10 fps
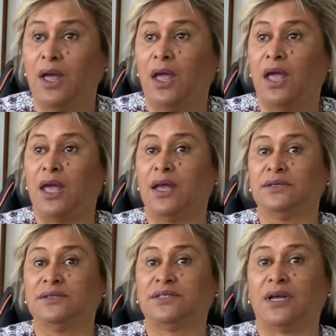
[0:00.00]

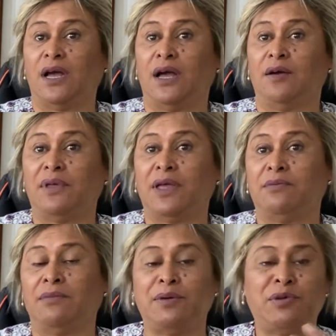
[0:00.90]
And
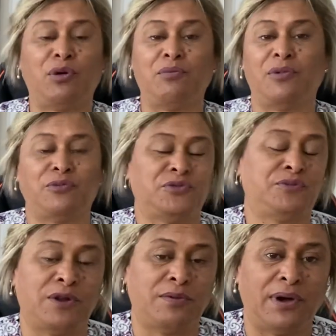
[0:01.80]
maybe what was
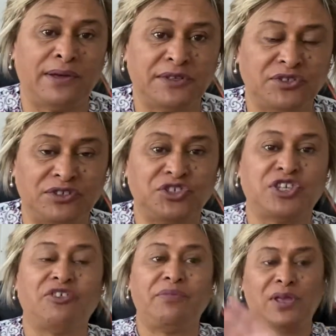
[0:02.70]
one of my other sides, to
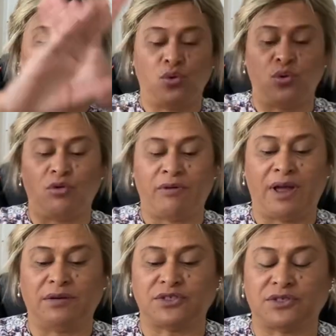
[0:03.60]
give me an all-round